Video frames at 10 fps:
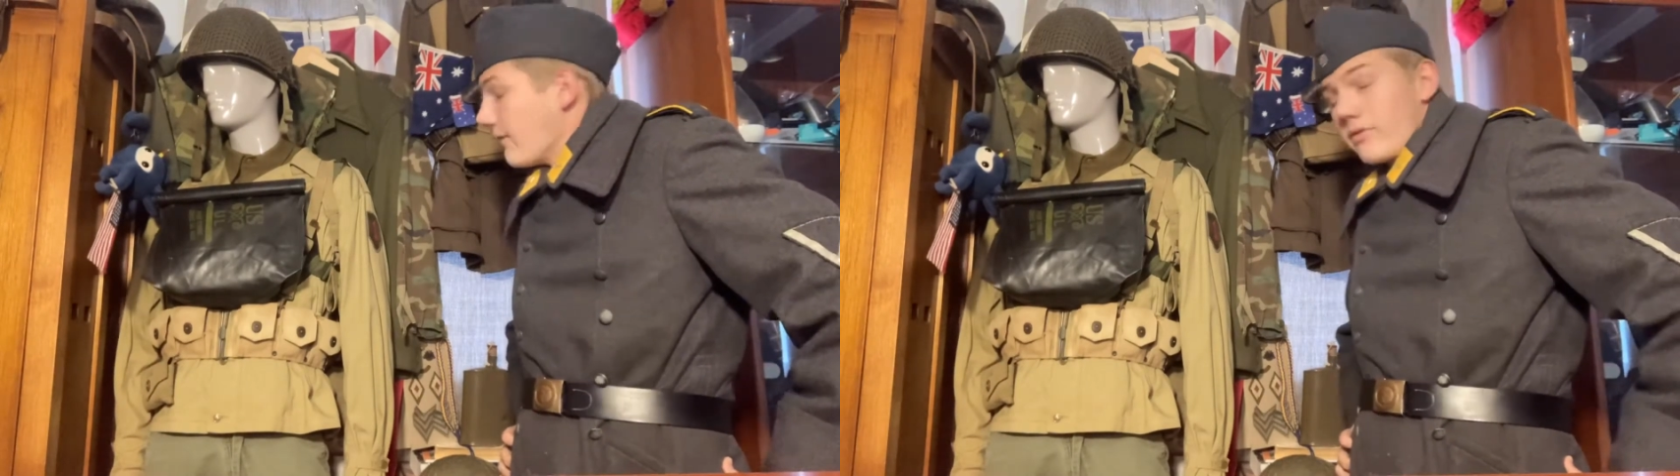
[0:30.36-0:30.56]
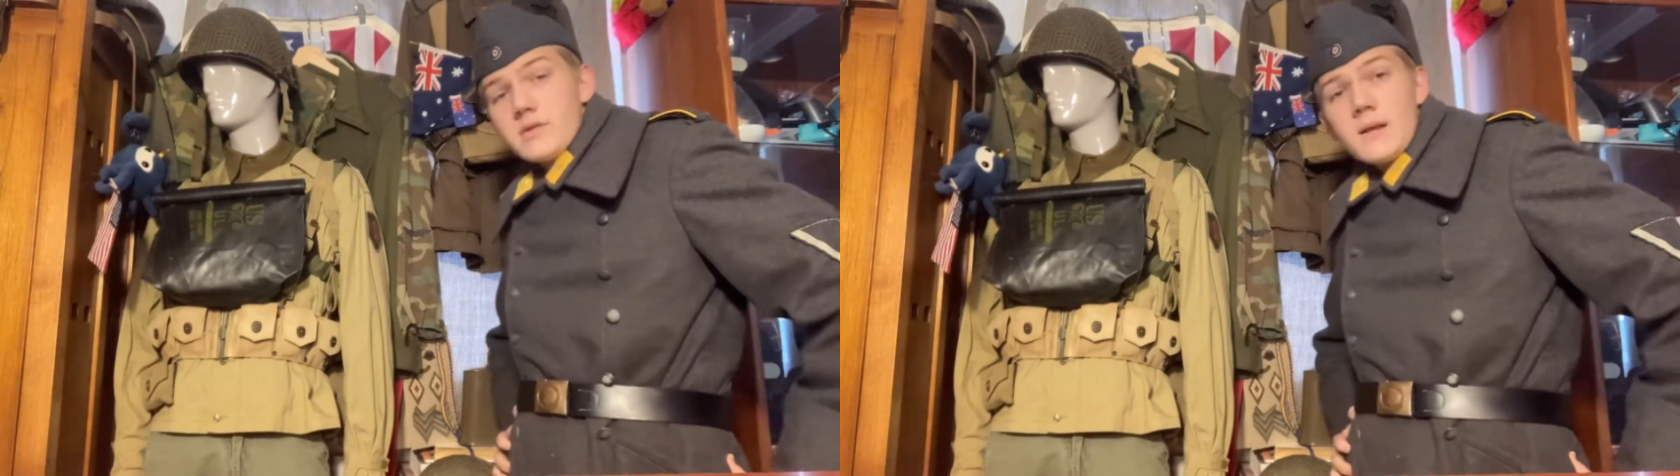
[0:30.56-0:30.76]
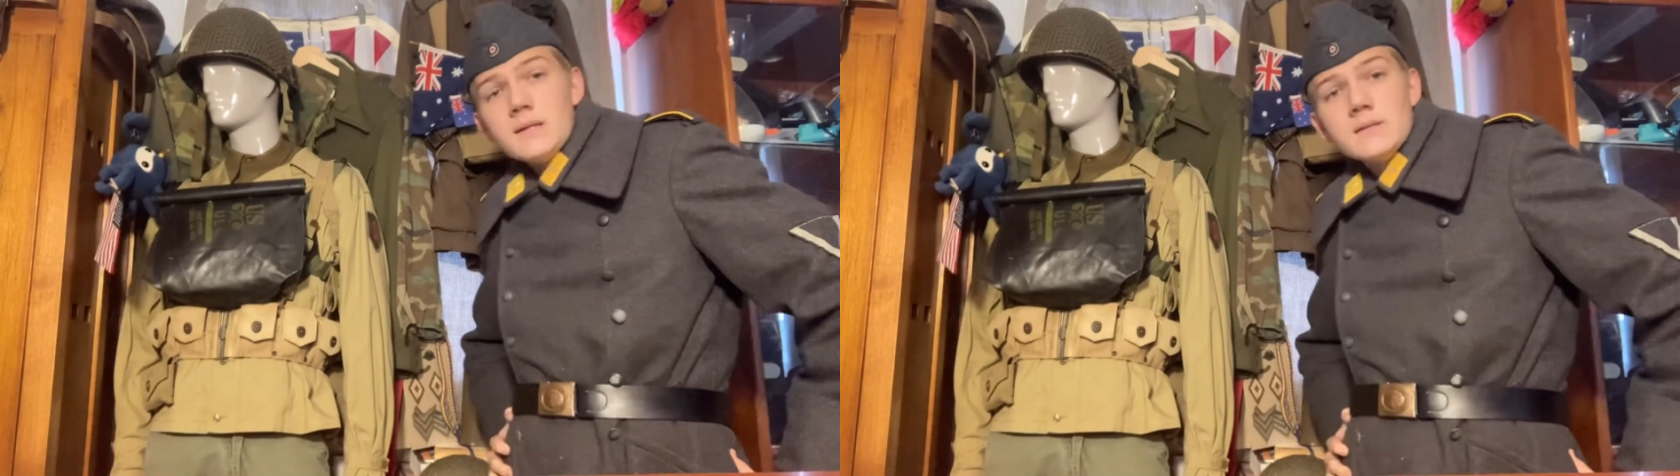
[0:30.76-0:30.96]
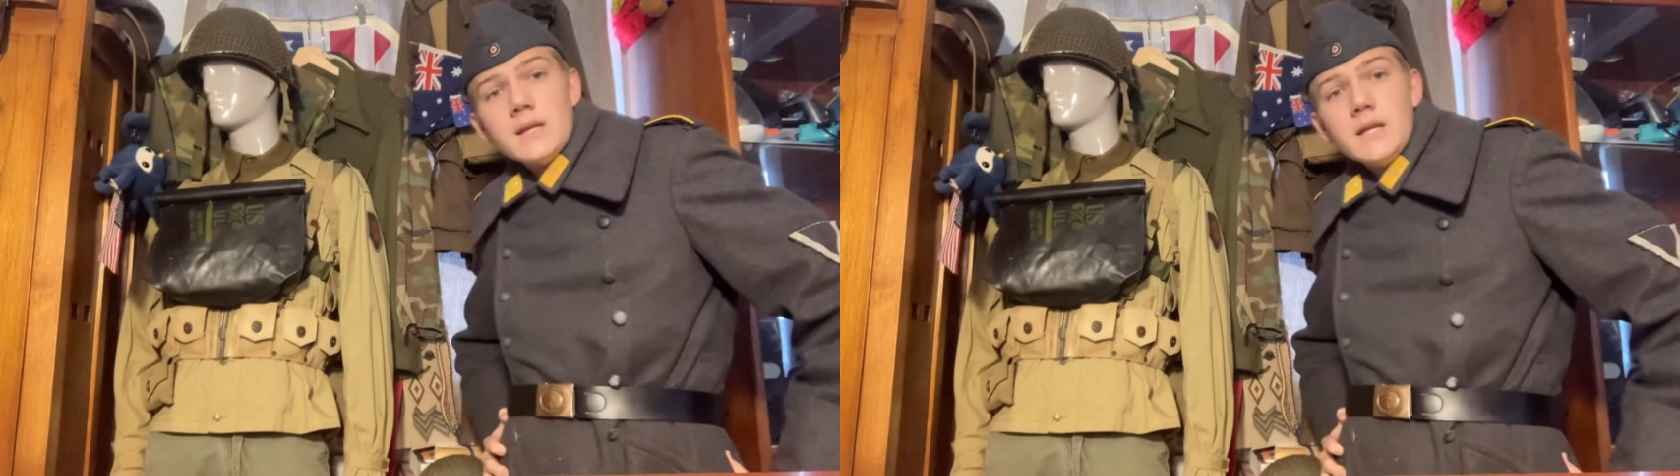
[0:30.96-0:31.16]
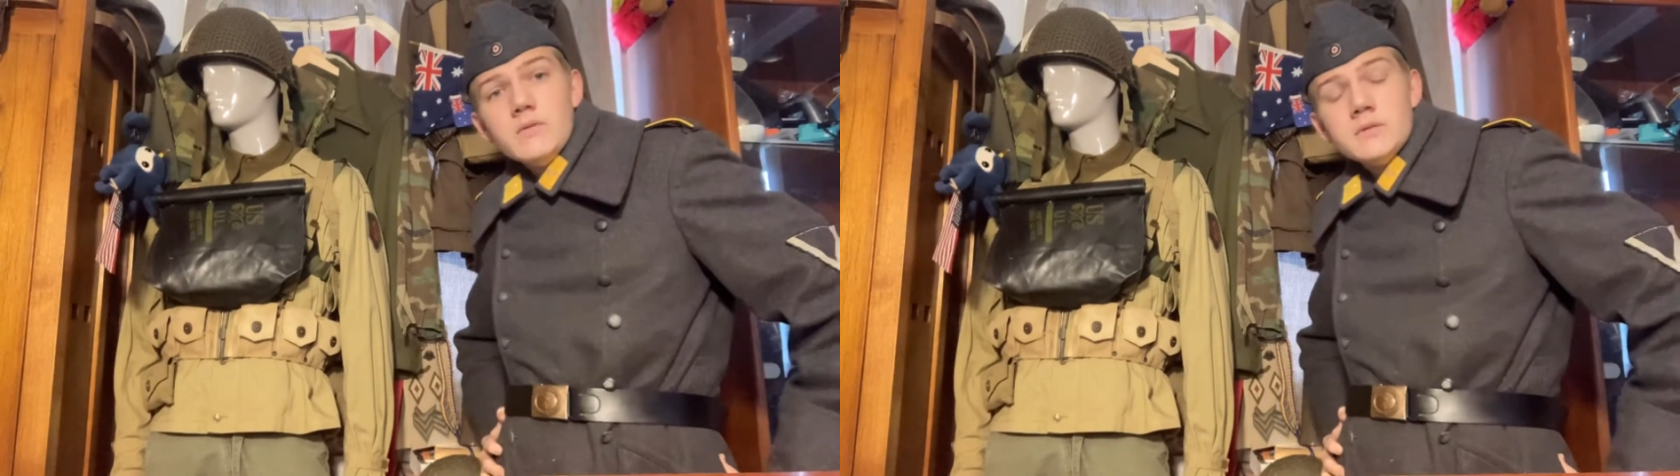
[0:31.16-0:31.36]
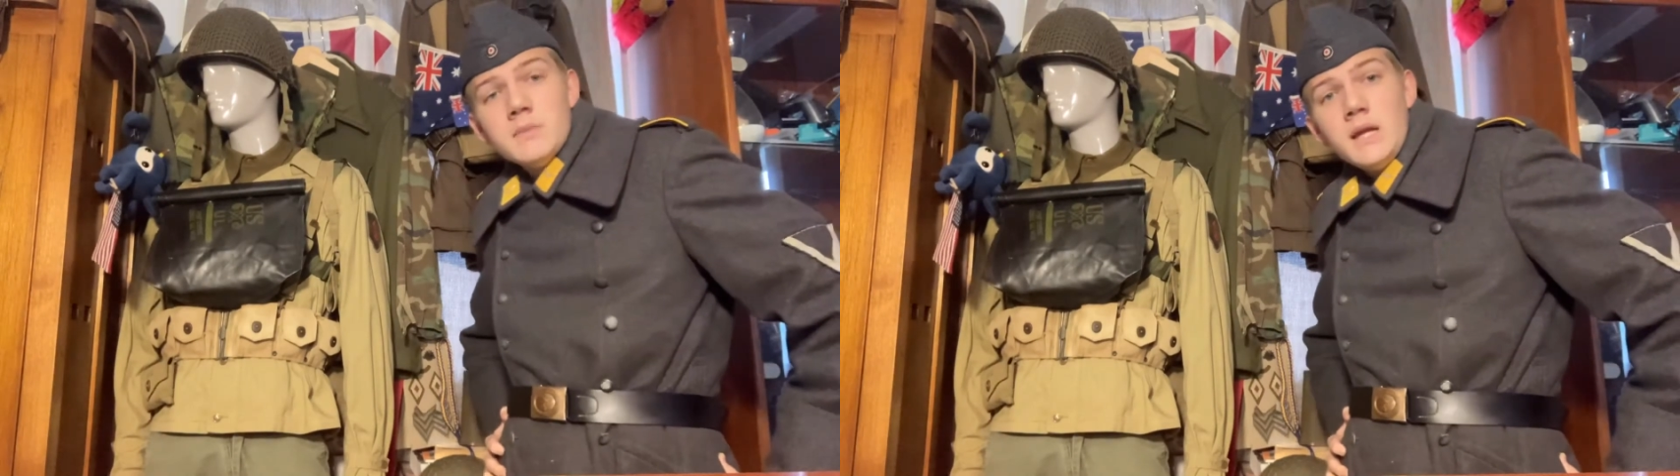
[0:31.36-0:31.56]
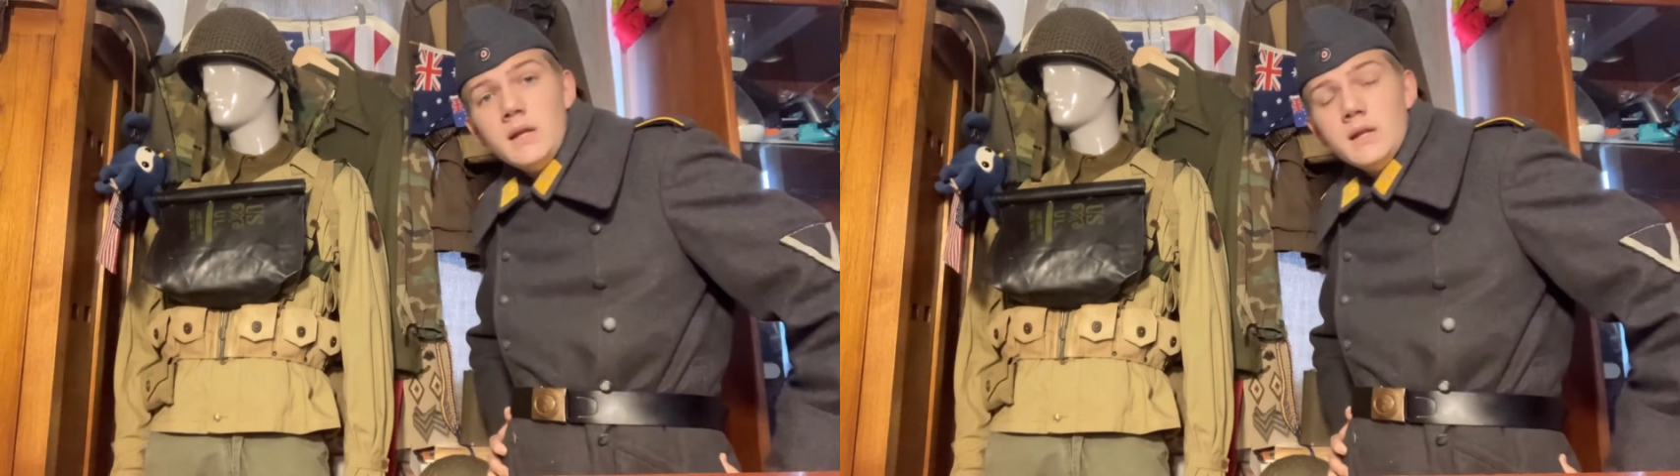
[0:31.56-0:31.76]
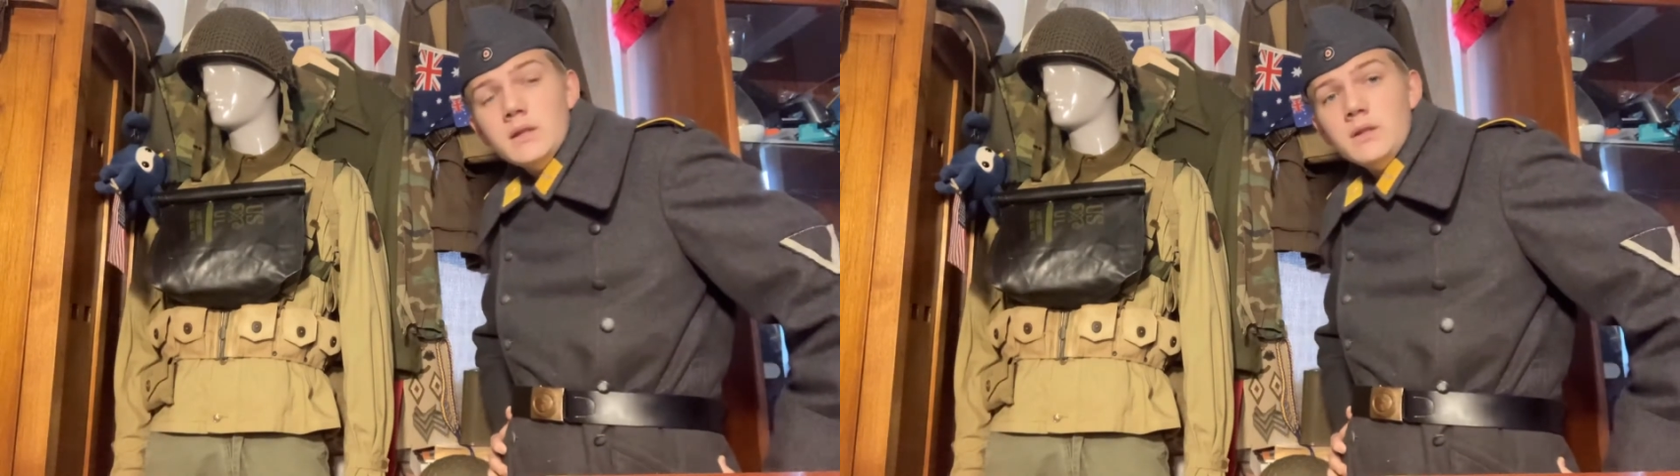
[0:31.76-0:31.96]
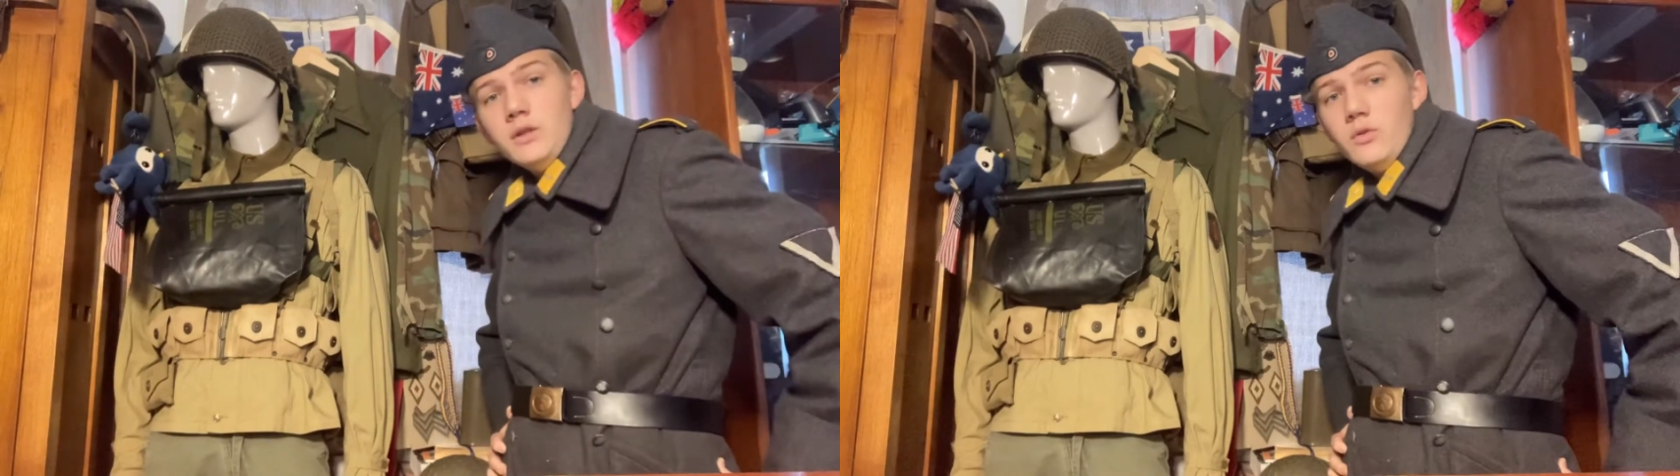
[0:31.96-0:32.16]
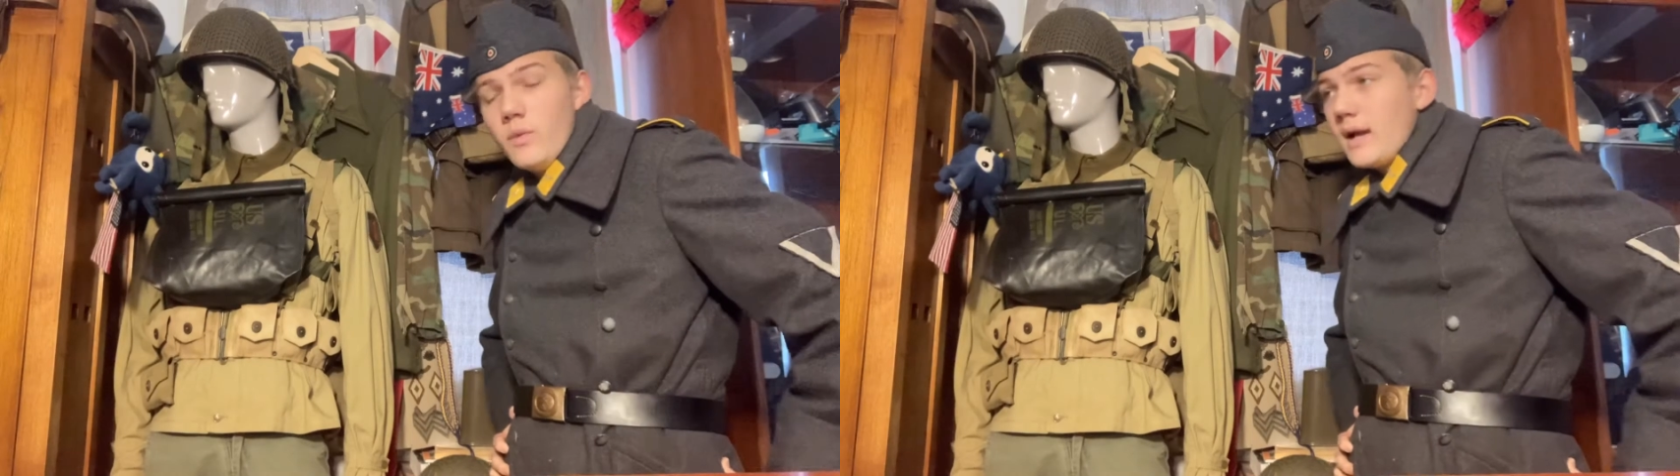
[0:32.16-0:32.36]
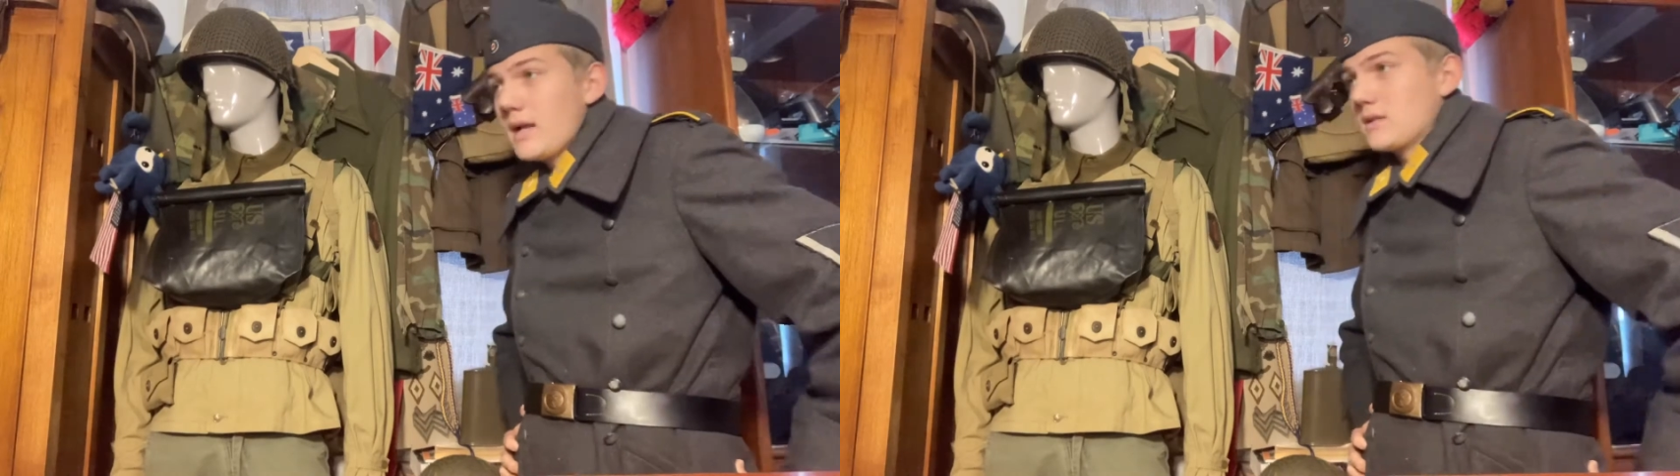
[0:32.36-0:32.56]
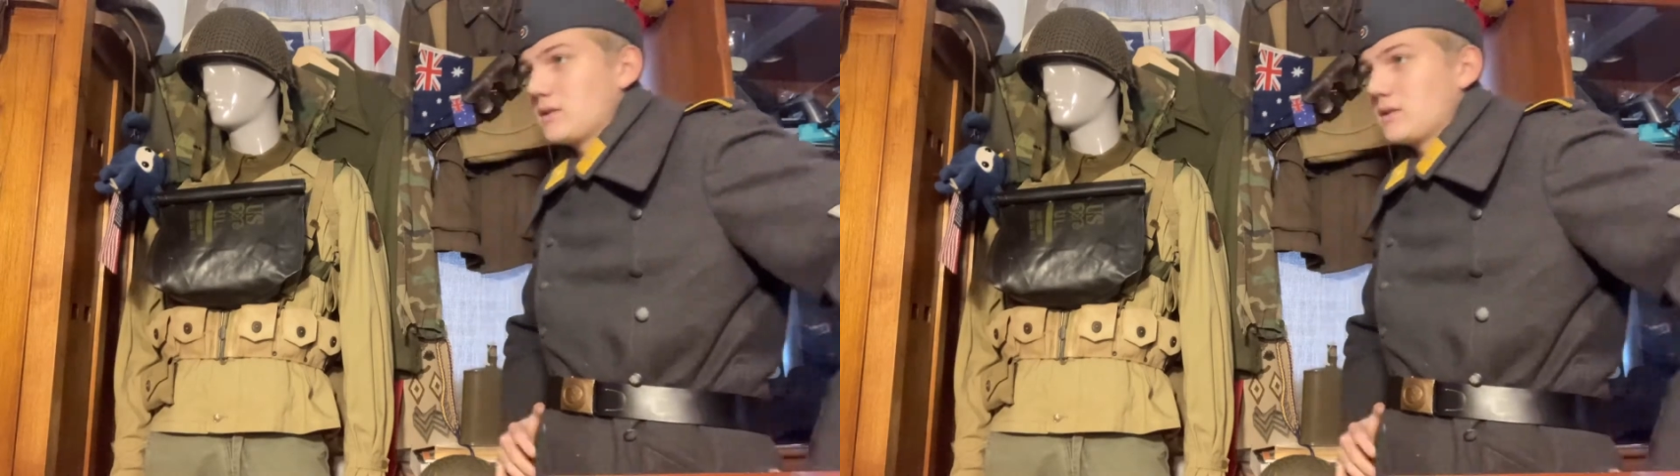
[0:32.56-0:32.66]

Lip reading: For the site saying it was made in the US,